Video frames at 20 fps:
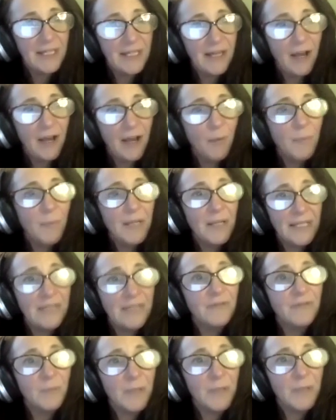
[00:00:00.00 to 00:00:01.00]

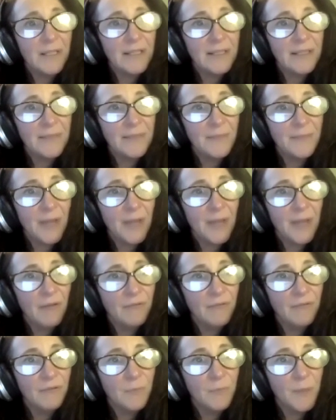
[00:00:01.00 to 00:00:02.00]
unbelievably
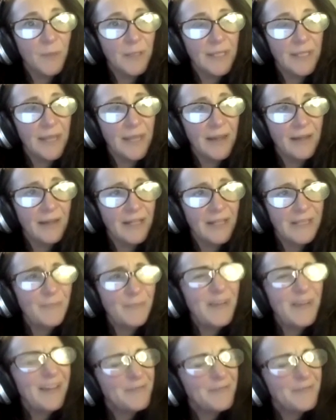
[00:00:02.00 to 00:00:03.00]
helpful. But yeah, it's
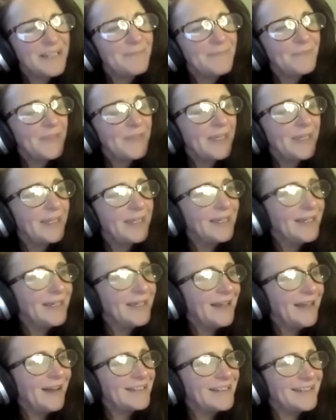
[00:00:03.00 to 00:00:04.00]
been, I mean,
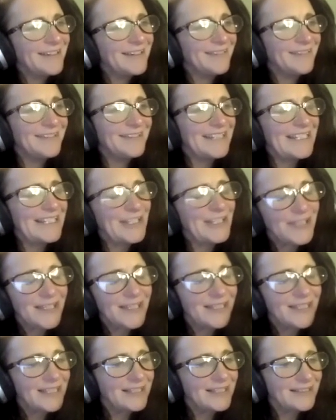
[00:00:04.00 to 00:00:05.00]
I don't know, it's just
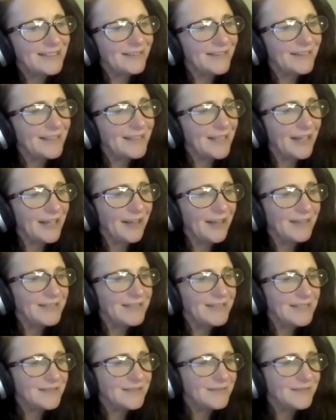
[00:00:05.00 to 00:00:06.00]
the things like I
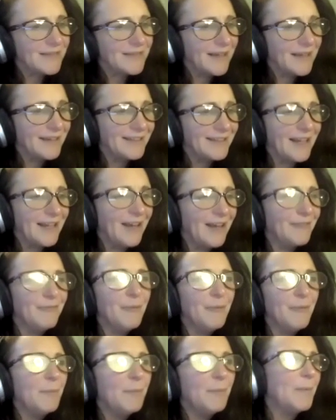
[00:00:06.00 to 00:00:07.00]

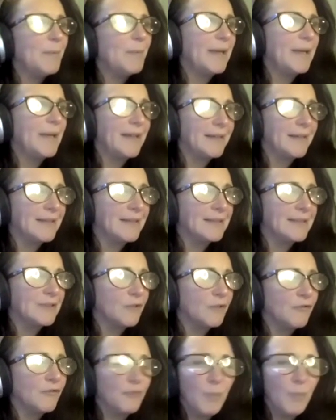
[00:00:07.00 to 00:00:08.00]
remember being at a
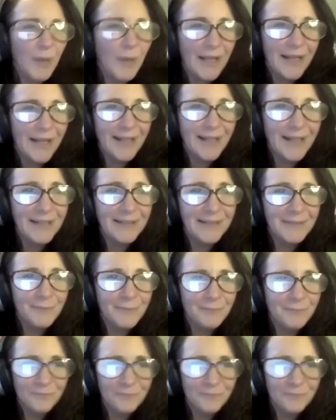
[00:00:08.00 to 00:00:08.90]
soft play, and